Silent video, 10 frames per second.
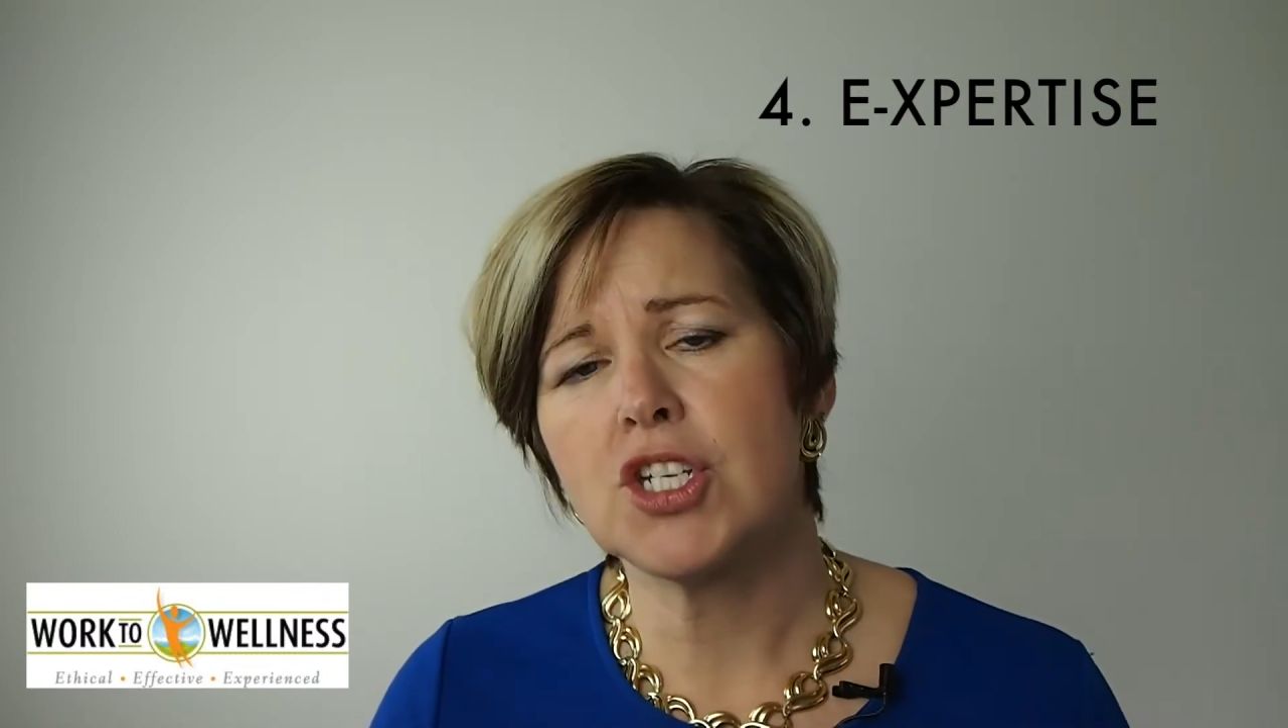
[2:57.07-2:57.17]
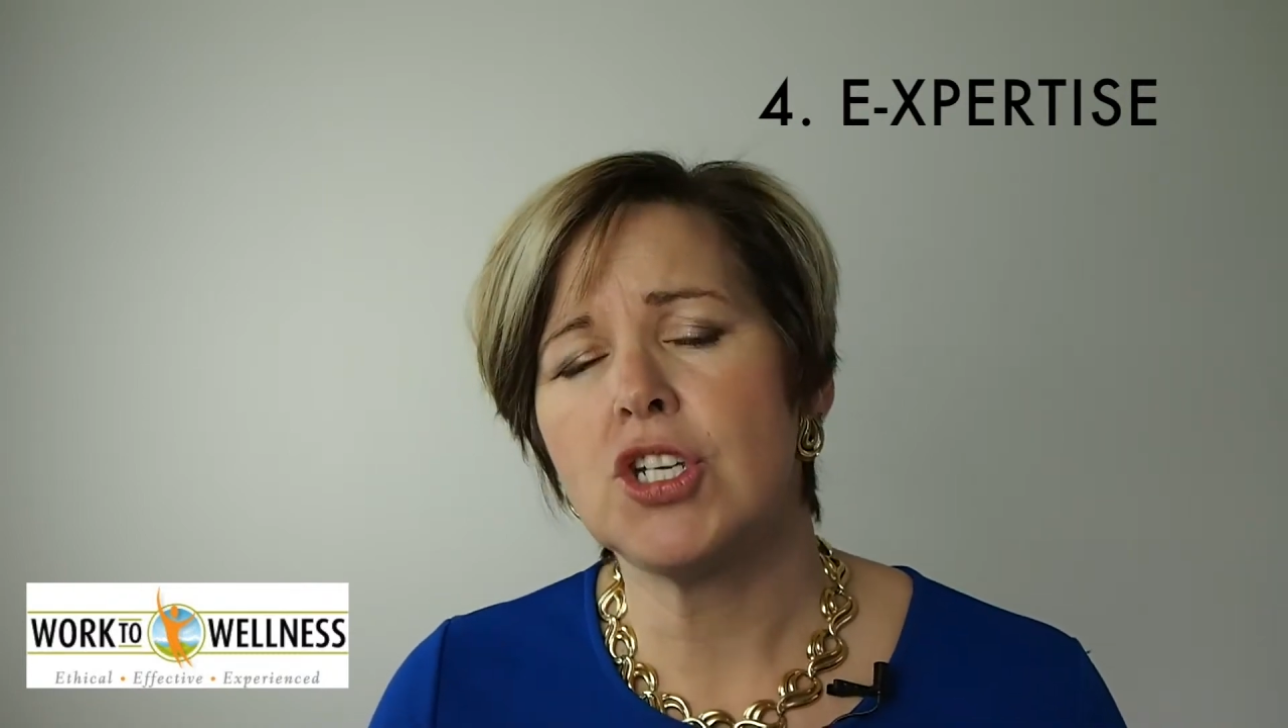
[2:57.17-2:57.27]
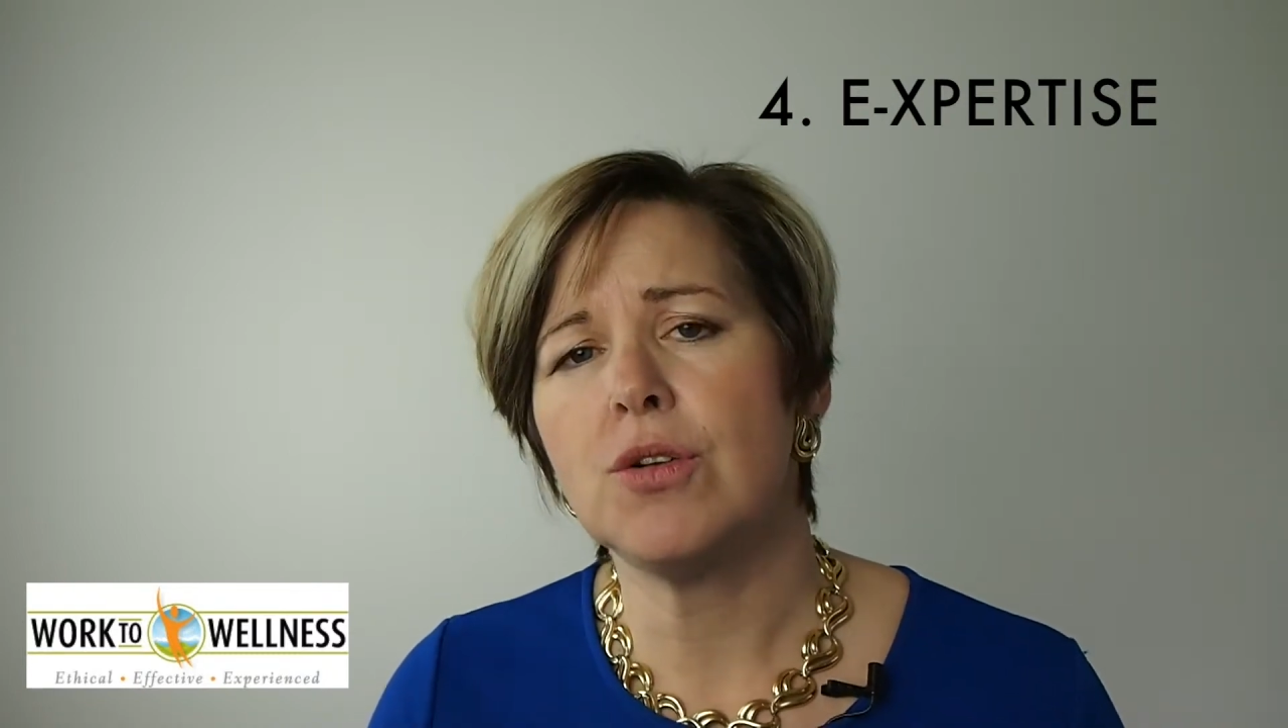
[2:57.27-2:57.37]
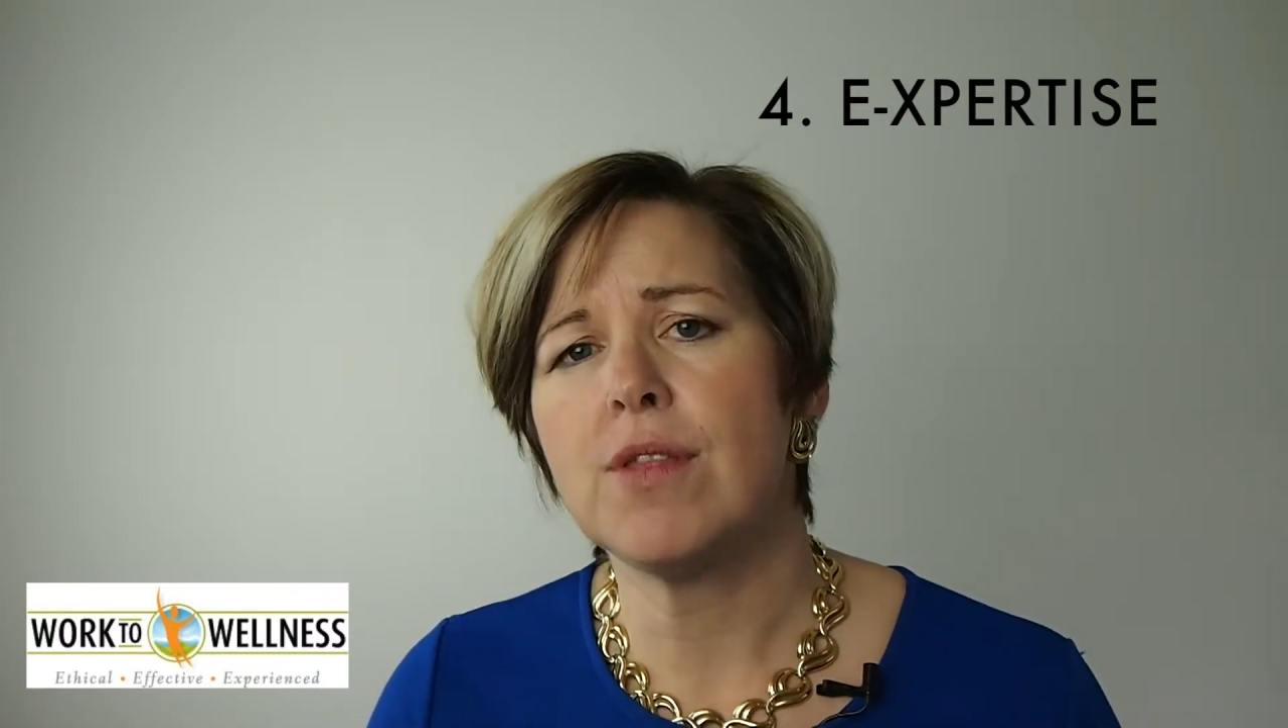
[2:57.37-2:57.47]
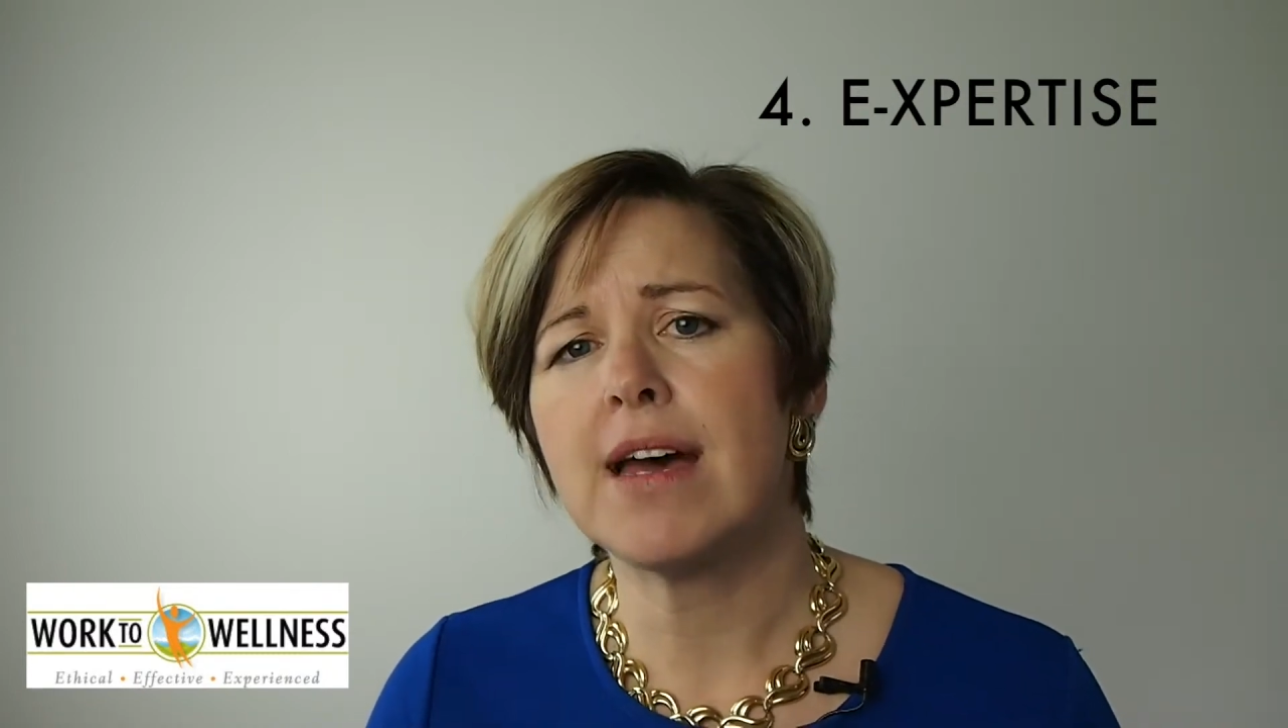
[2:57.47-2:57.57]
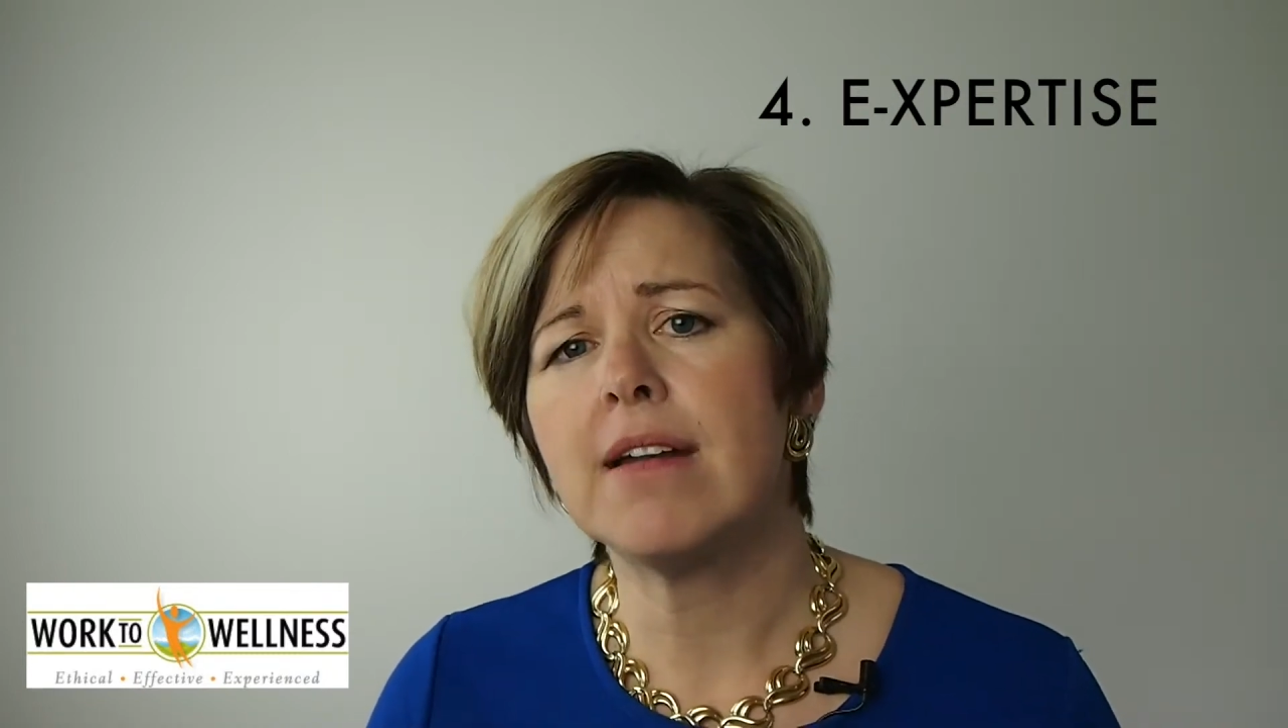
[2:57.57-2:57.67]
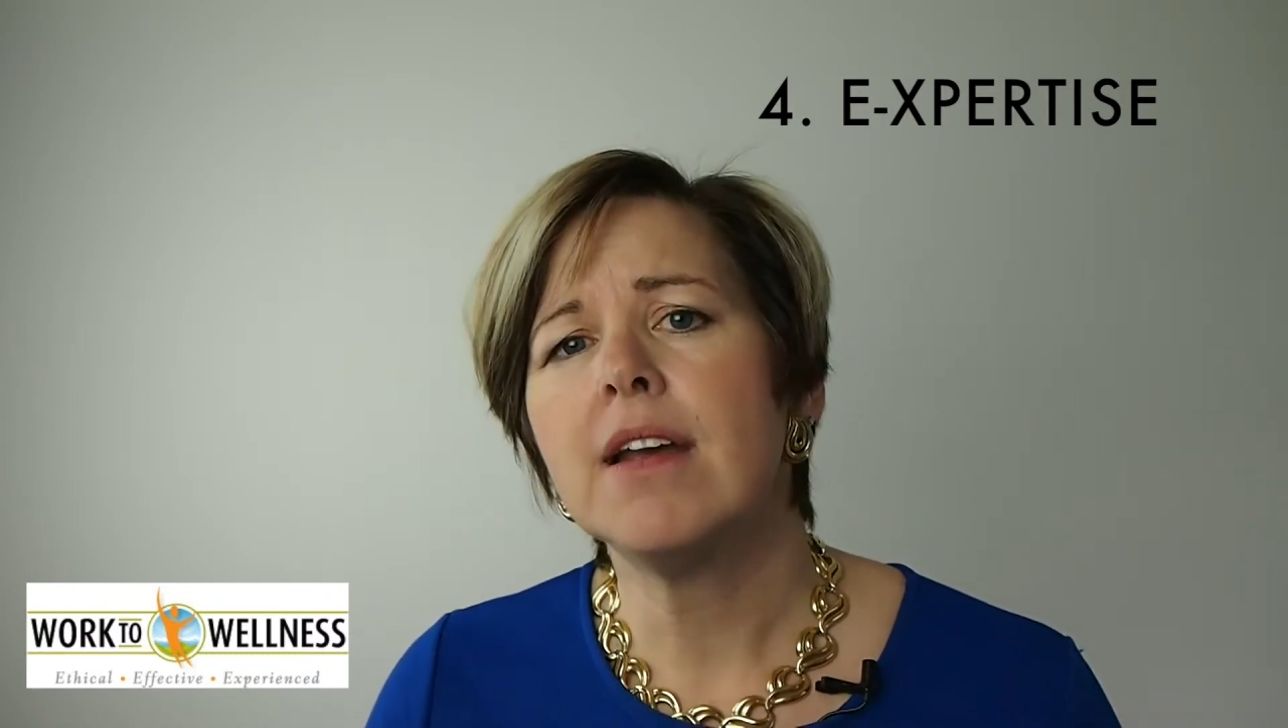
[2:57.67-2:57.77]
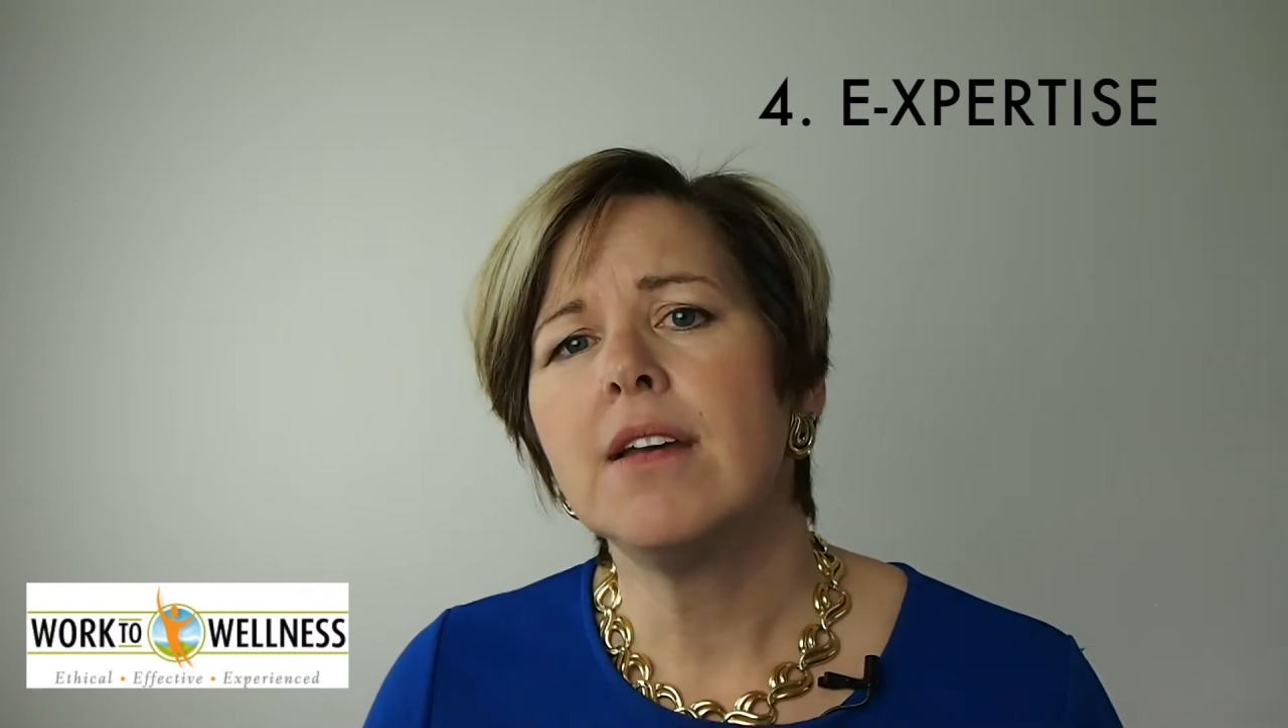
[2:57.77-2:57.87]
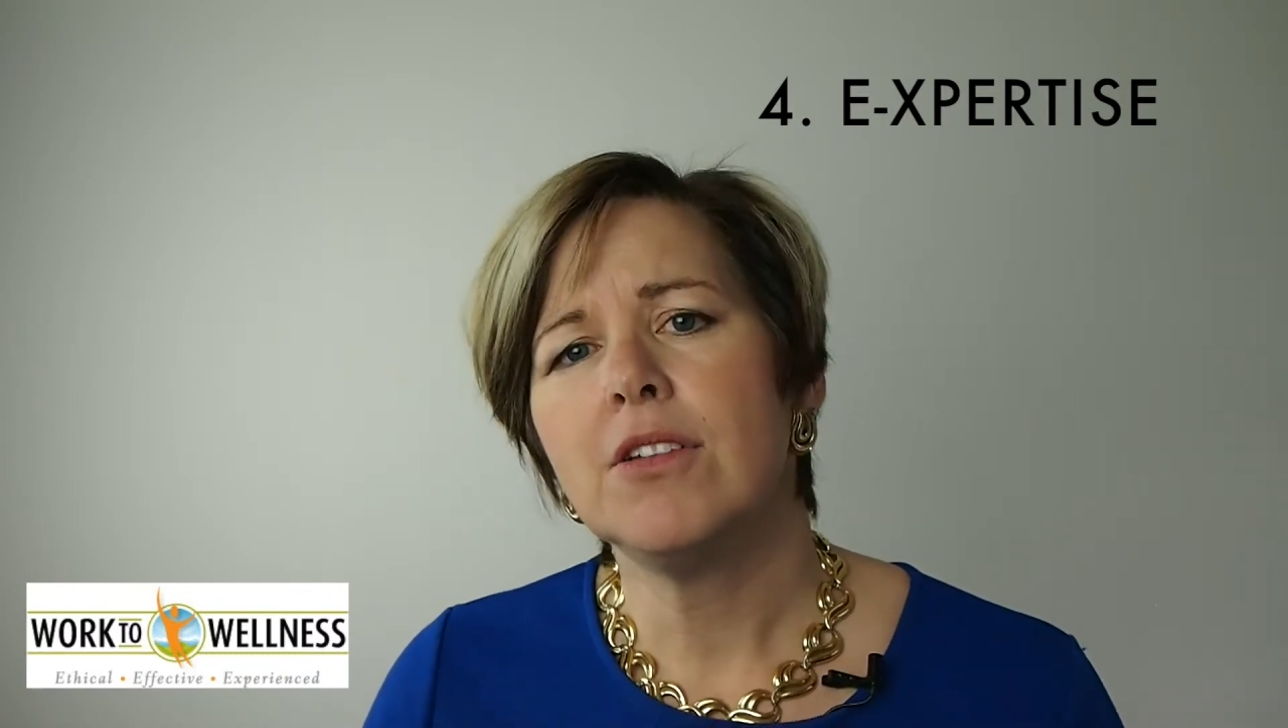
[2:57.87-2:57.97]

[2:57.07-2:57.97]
issue that